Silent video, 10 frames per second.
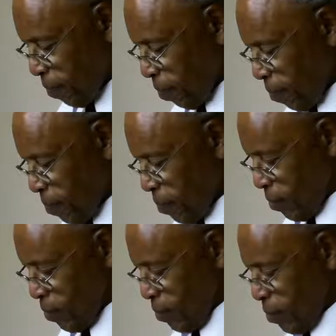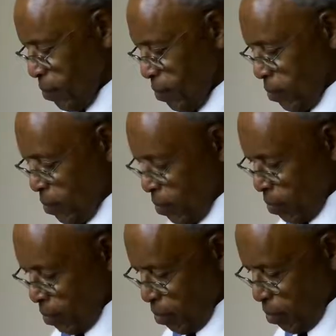
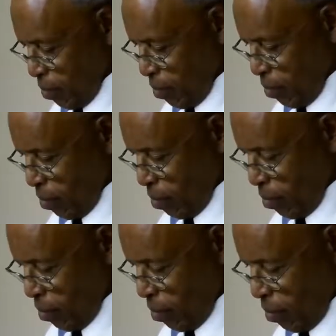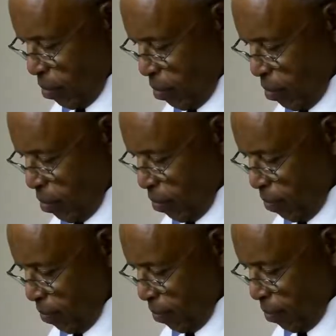
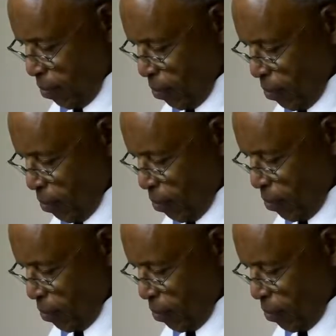(silence)